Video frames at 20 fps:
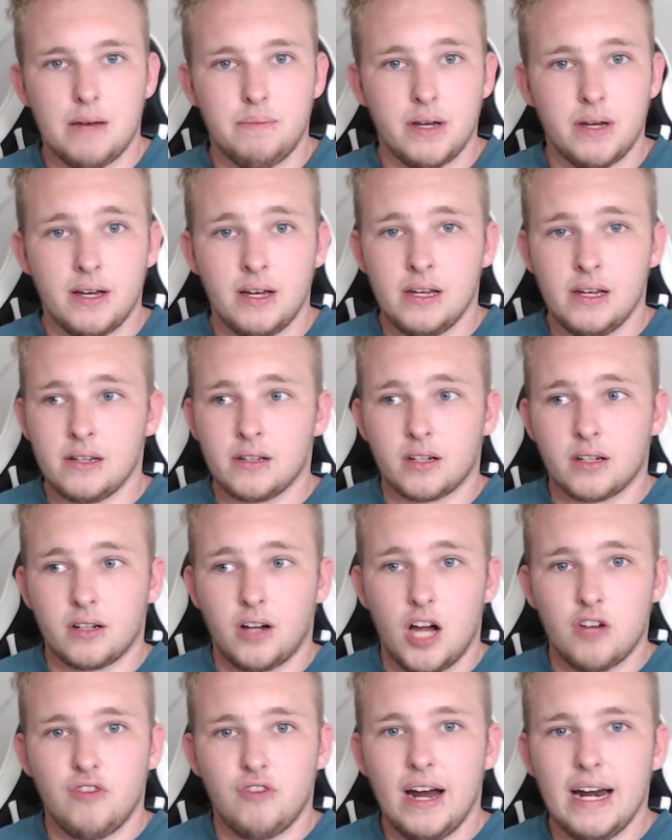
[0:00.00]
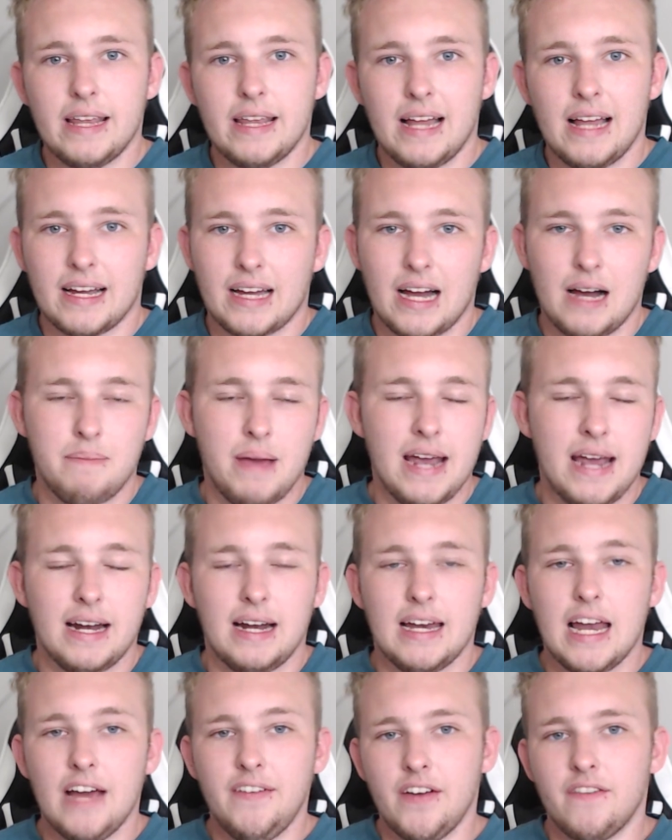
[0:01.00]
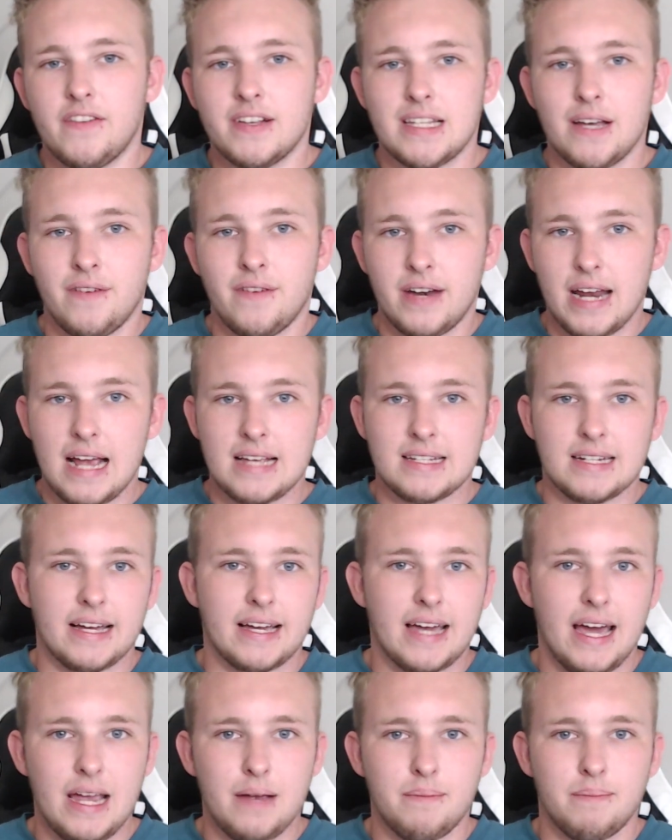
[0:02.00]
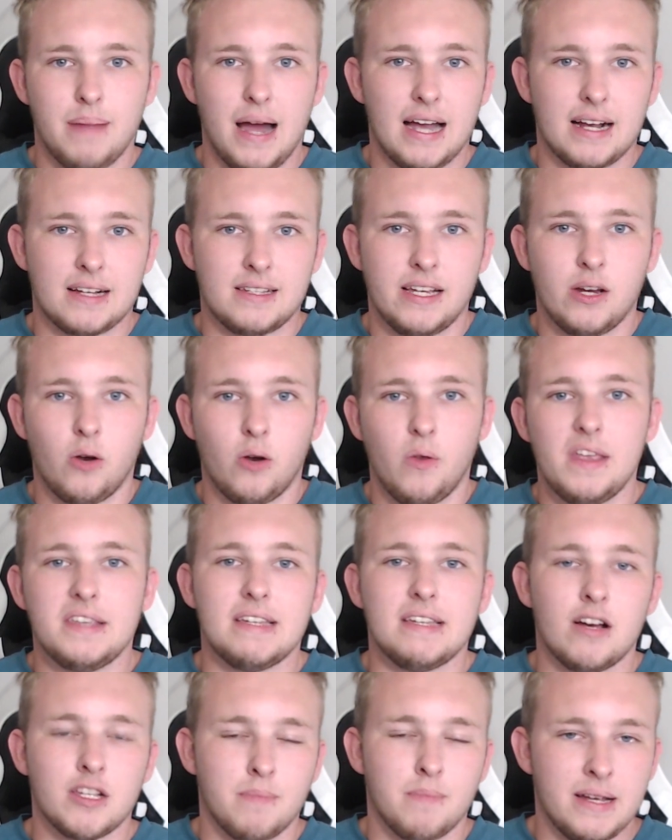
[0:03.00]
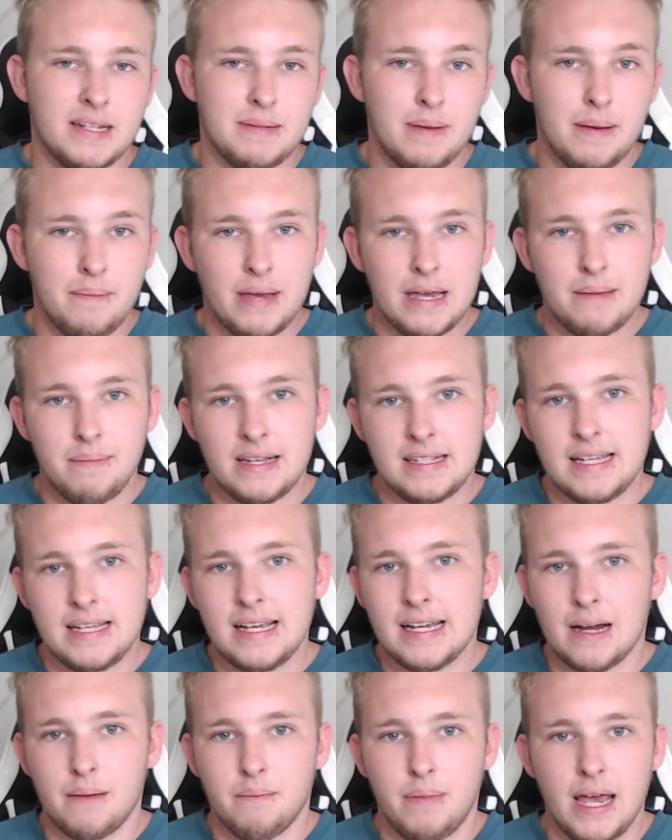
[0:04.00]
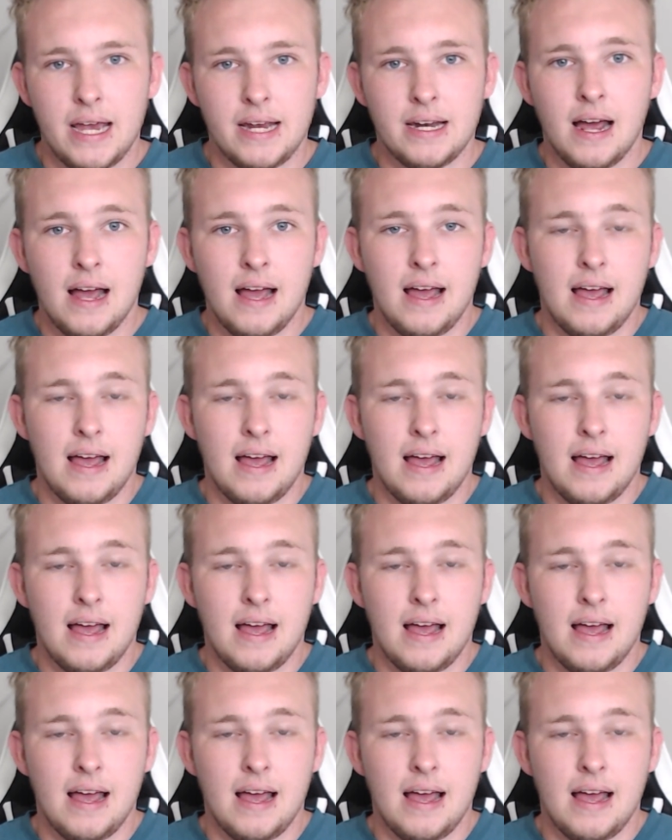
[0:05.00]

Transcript: But I ran it in that campaign, I left it for 7 days, and I came back seeing all the sales in my PPC campaign,